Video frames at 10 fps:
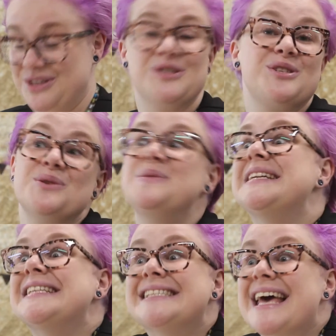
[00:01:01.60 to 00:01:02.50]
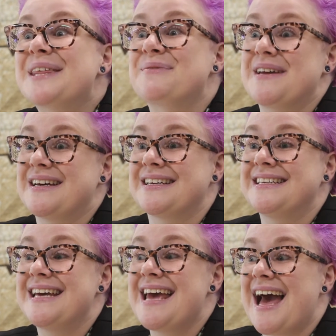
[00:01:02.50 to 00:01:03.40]
still didn't say that we
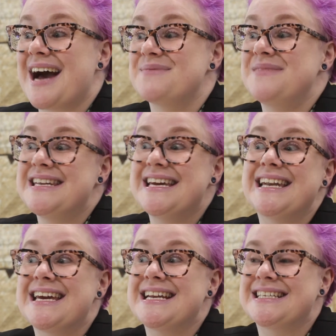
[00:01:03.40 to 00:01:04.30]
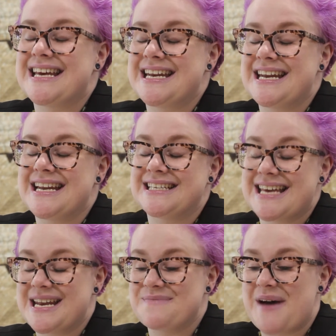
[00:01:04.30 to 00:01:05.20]
could um, legally enter into any